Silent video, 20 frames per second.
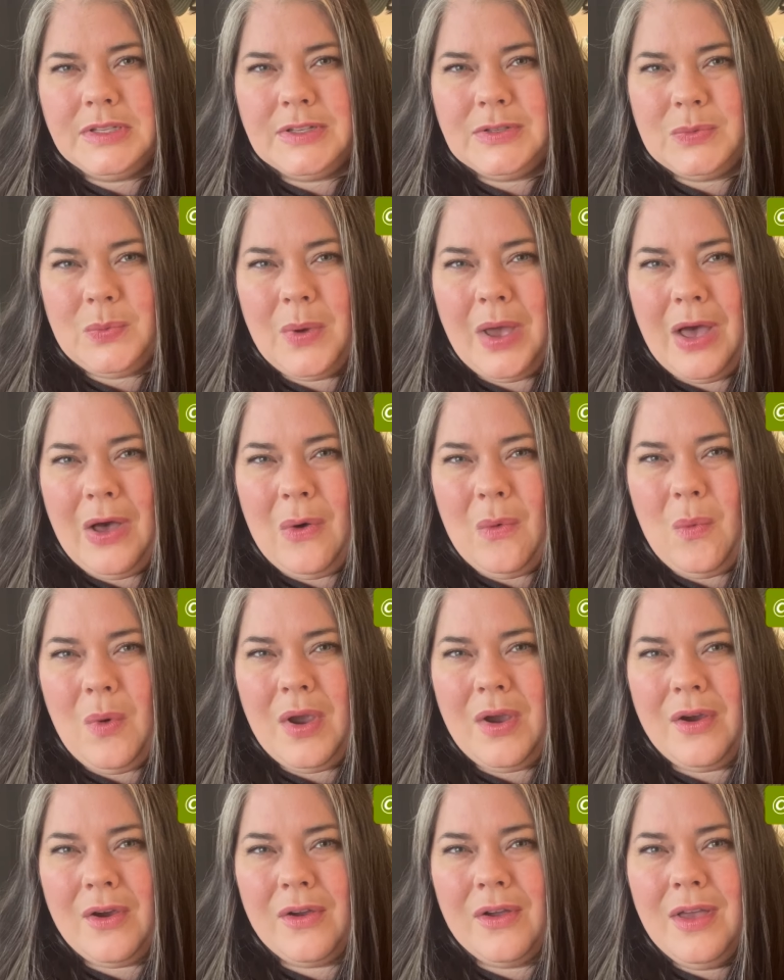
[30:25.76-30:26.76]
as well,
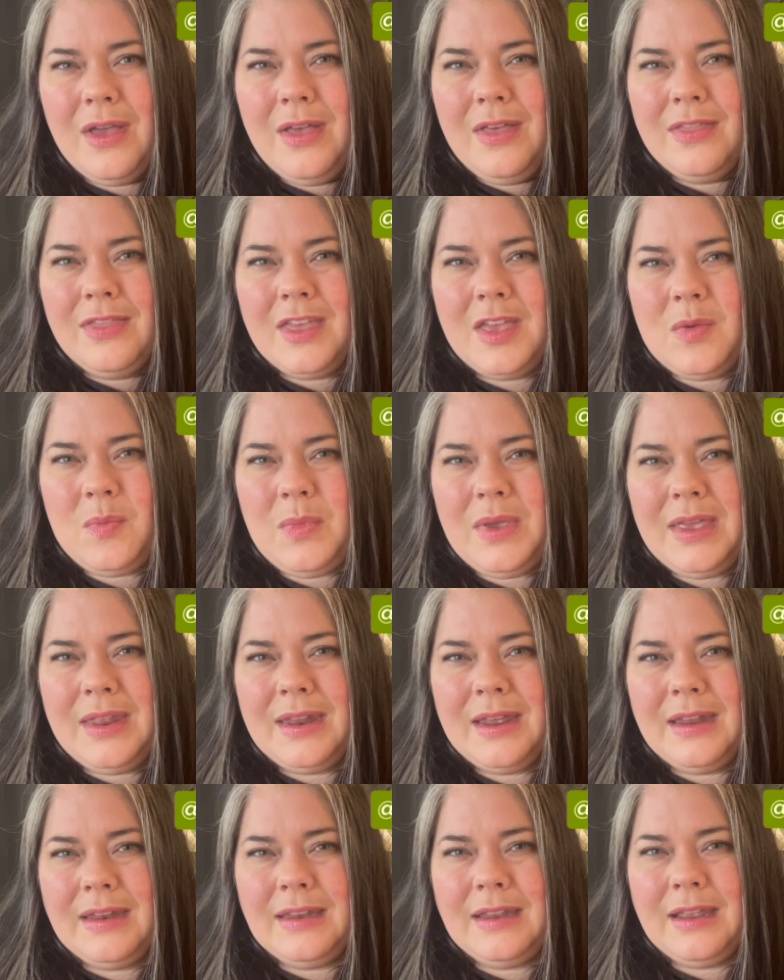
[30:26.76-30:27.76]
where they meet
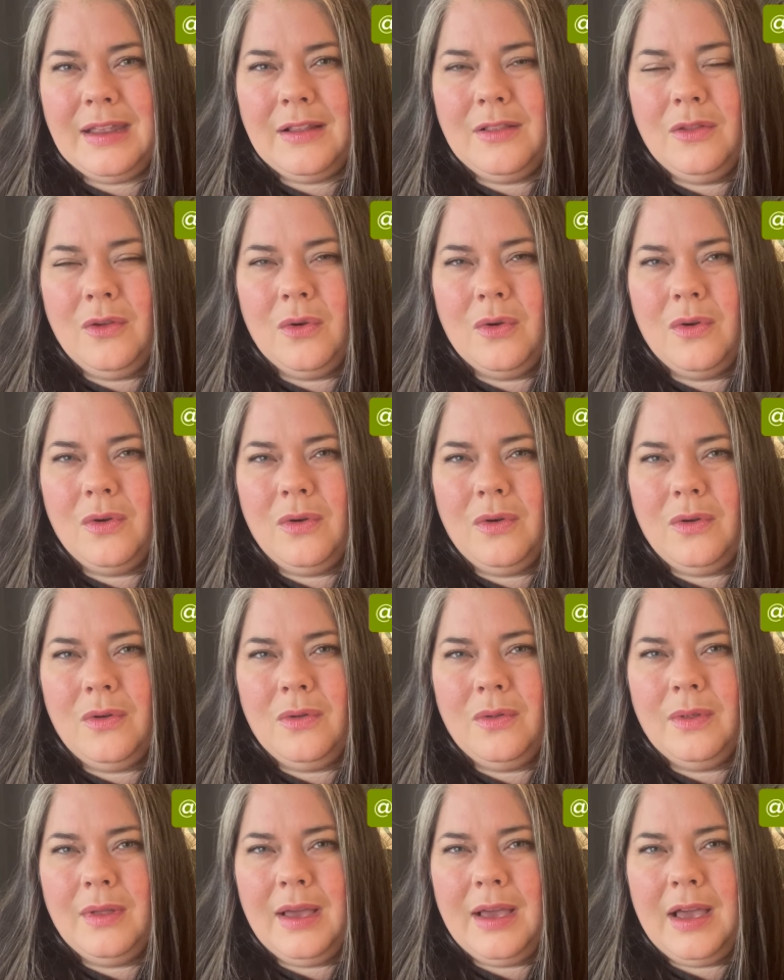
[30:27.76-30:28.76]
at a
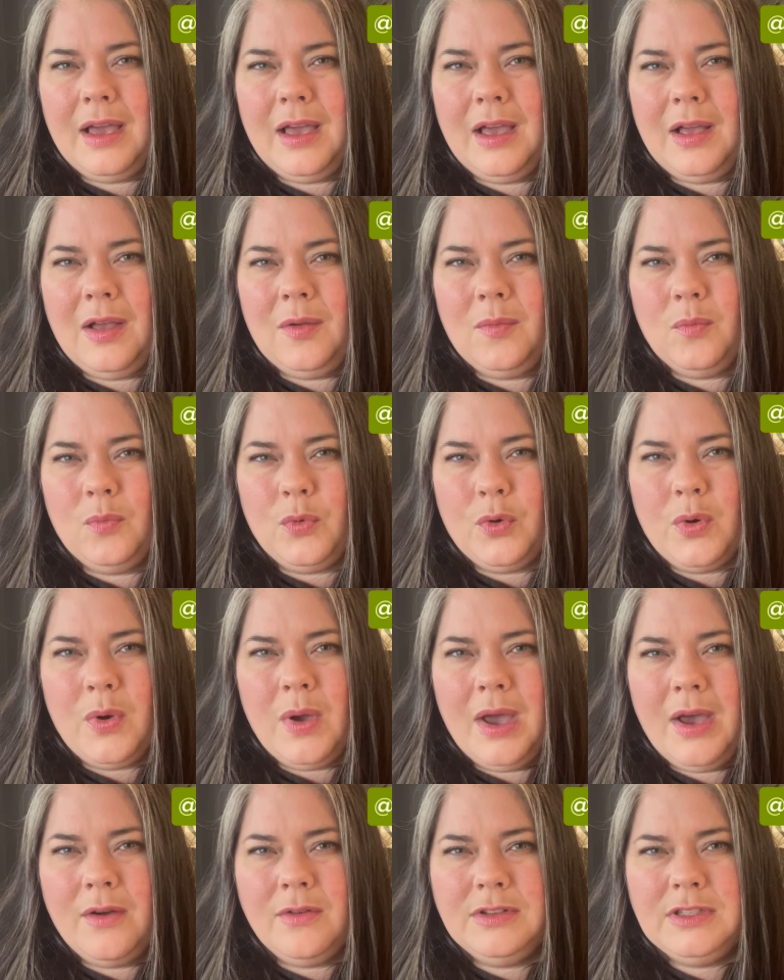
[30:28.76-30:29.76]
local brew
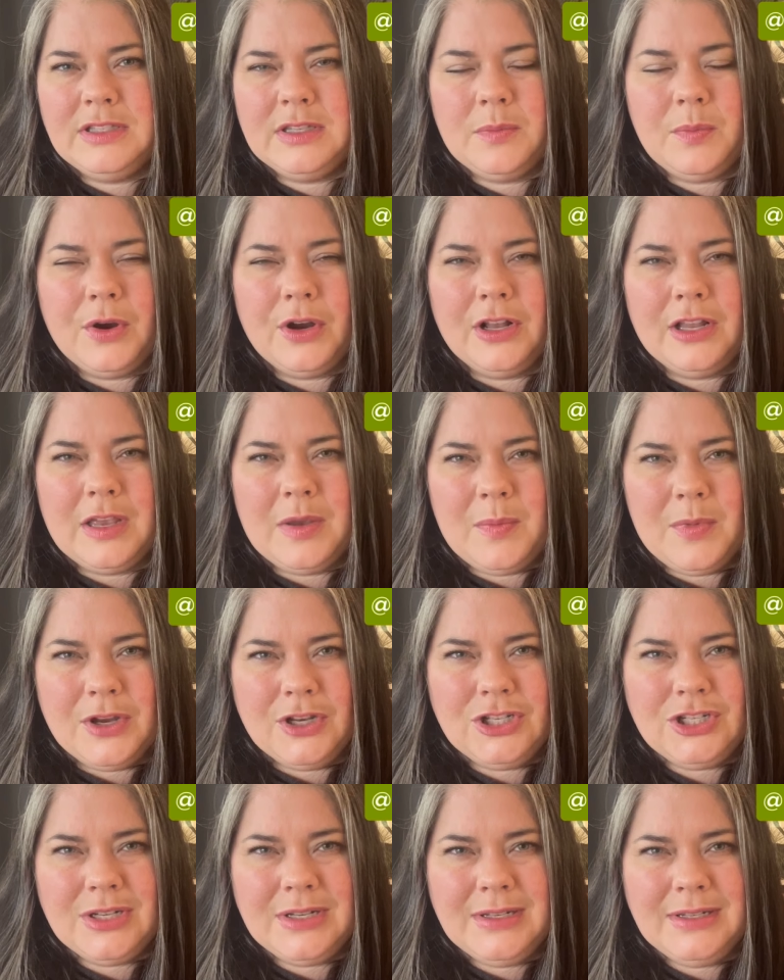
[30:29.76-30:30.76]
house, the Barley
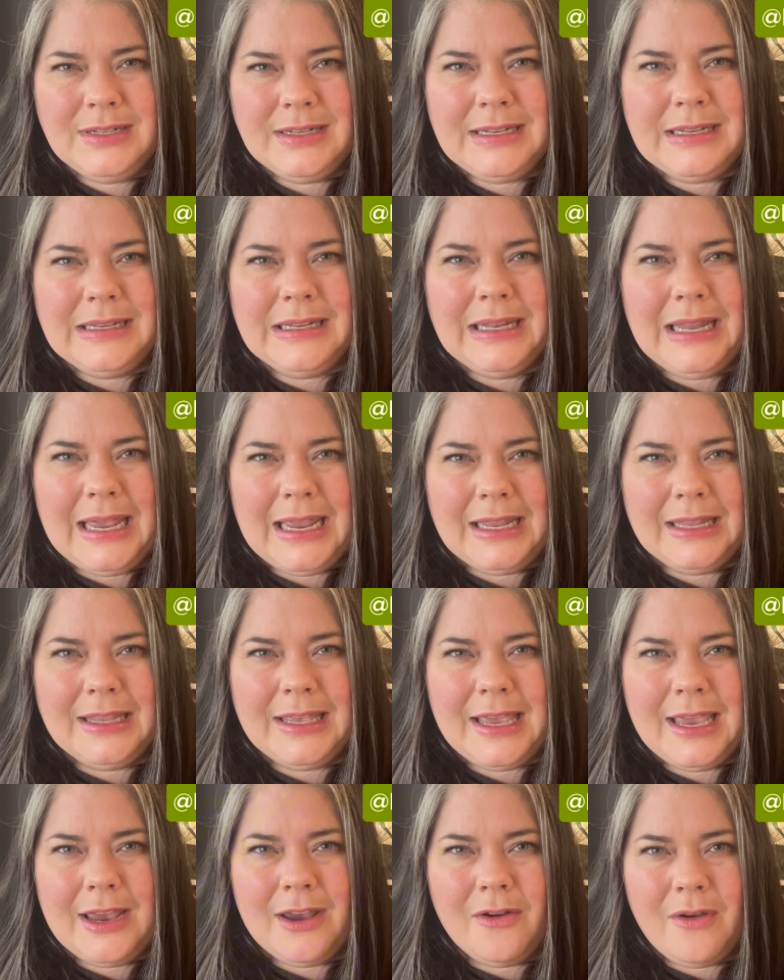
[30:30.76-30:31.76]
Merchant in
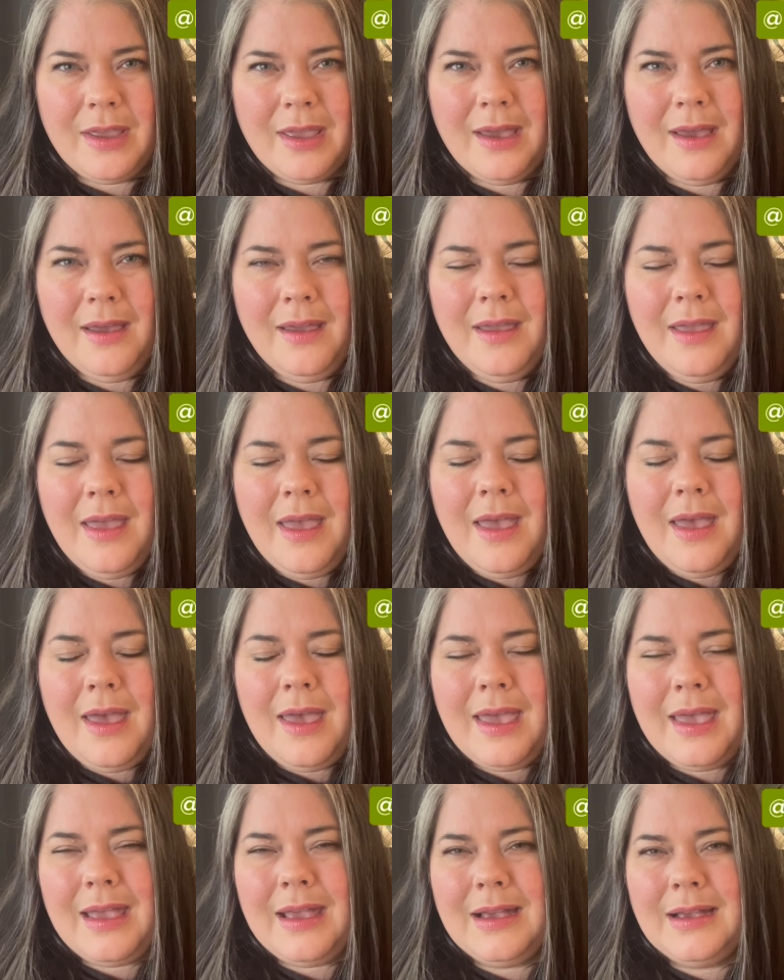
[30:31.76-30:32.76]
Langley area.
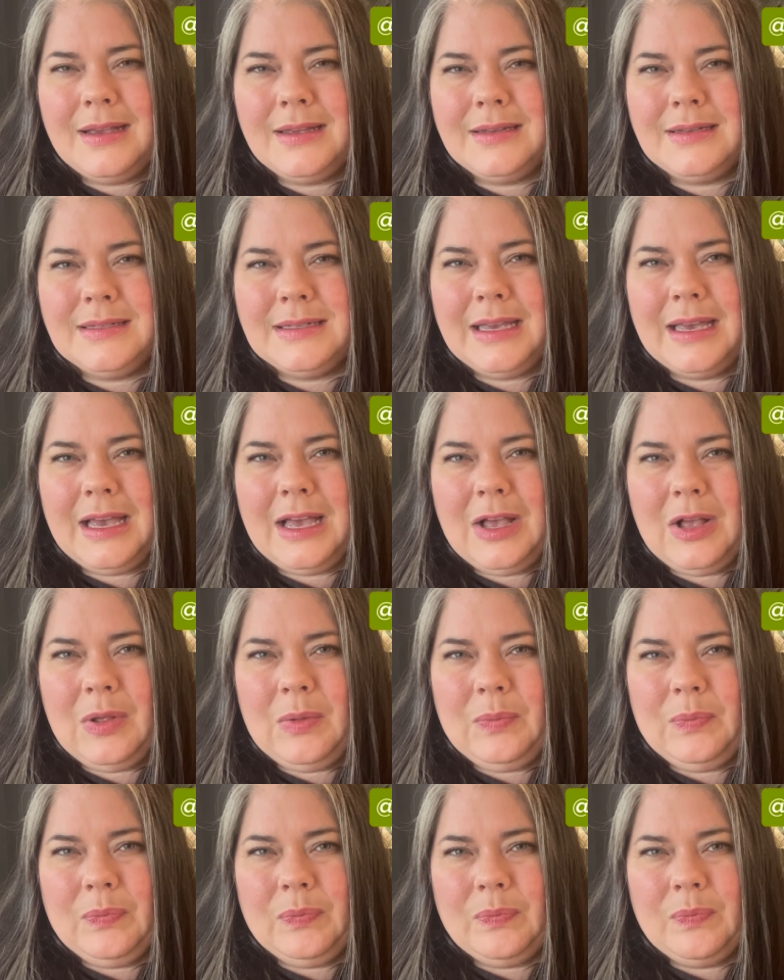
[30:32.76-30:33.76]
And,
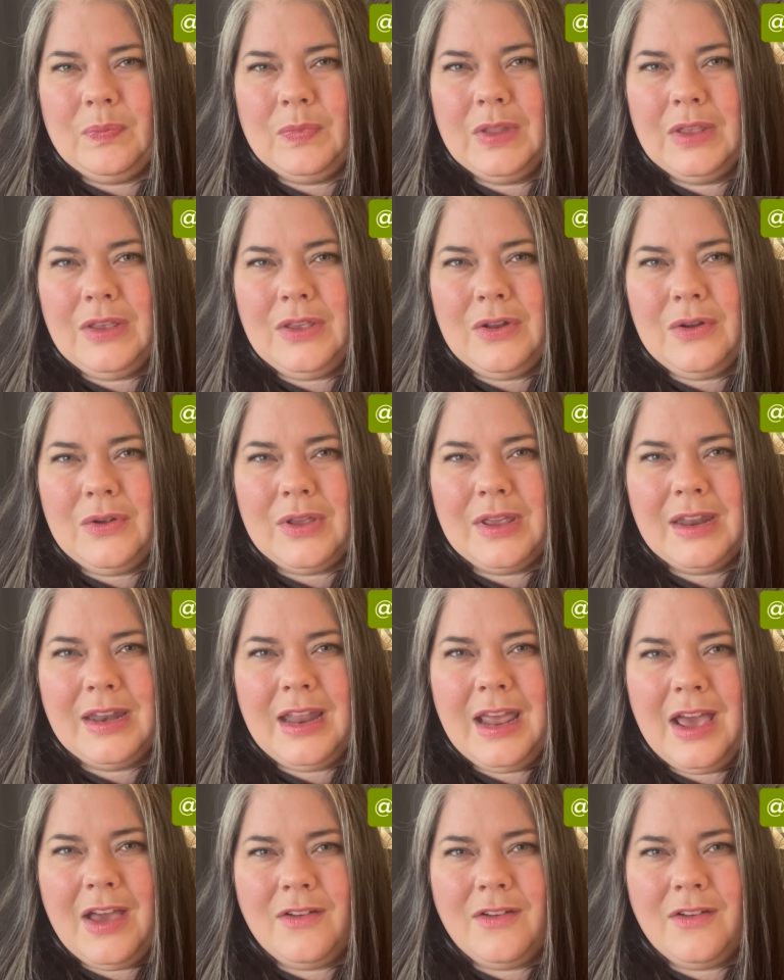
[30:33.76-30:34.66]
you know, you can